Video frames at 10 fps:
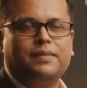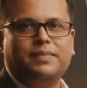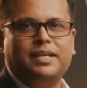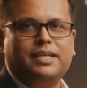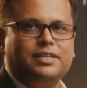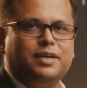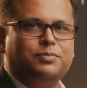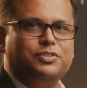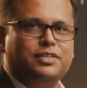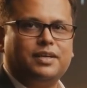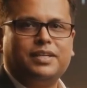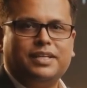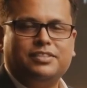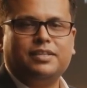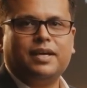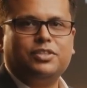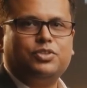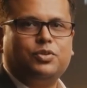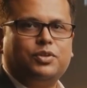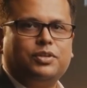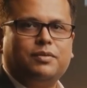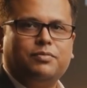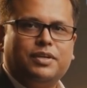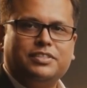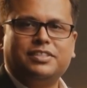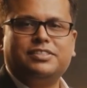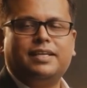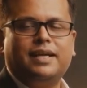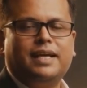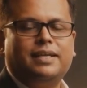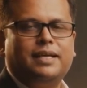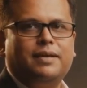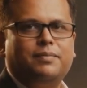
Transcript: Then comes REST assured versus Karate.